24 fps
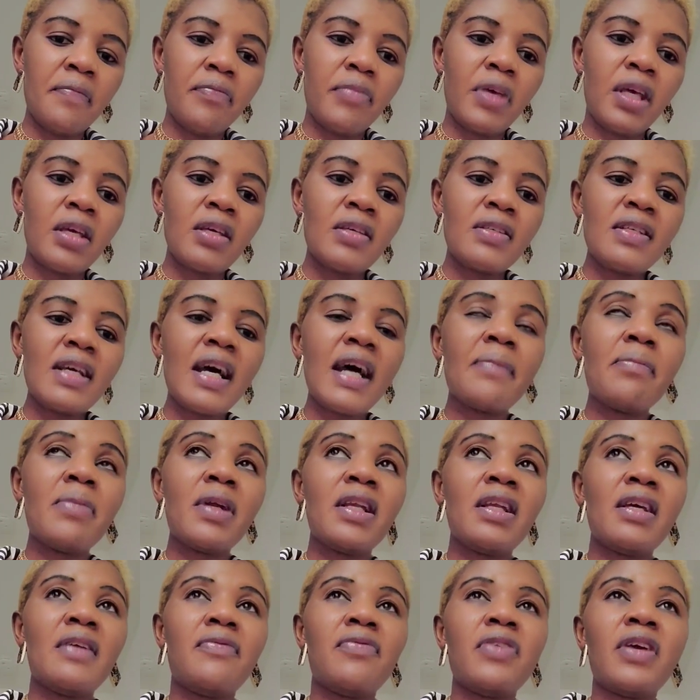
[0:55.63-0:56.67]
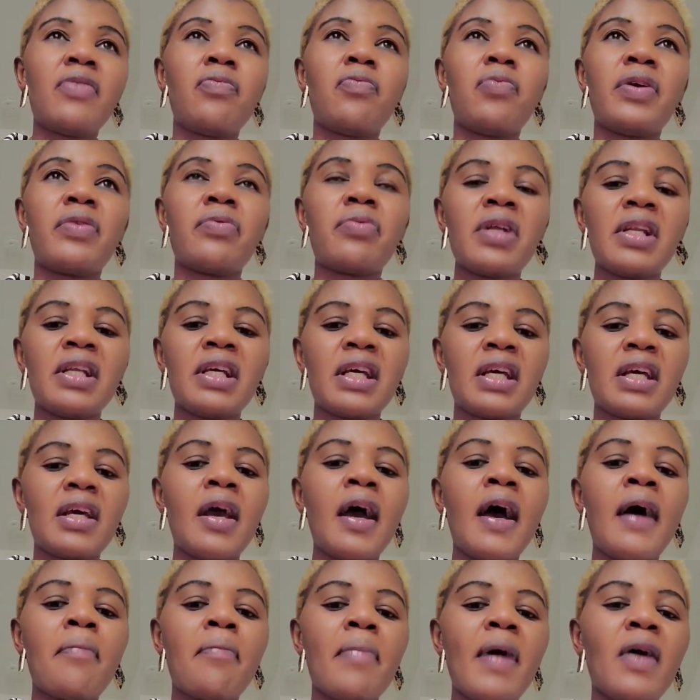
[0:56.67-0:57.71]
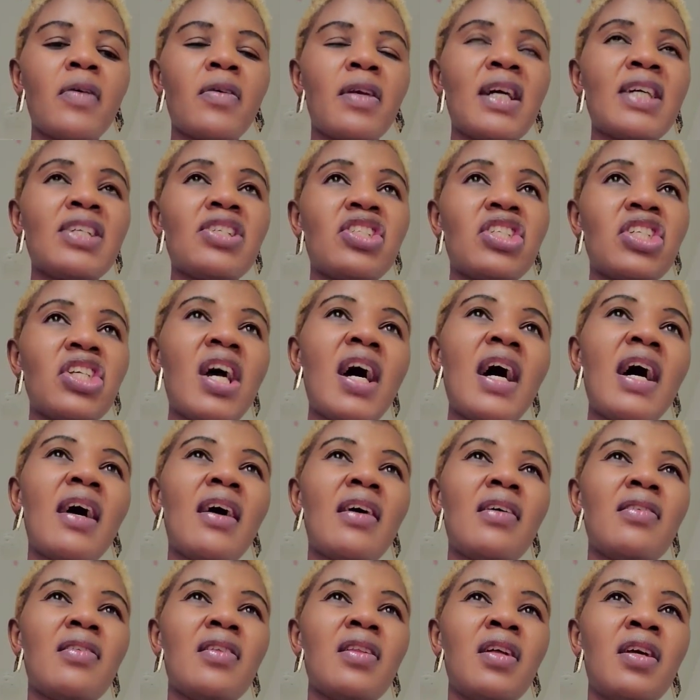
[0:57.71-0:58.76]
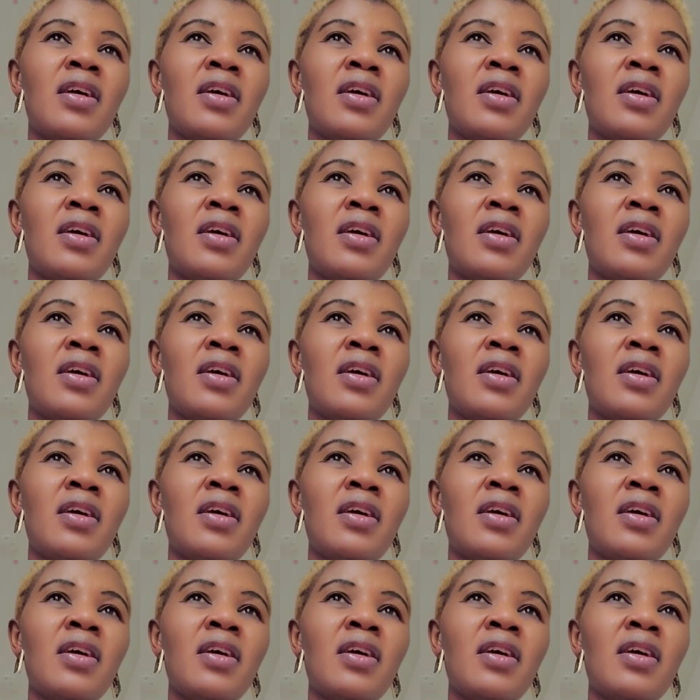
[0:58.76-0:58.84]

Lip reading: Because I believe if we really care about that child,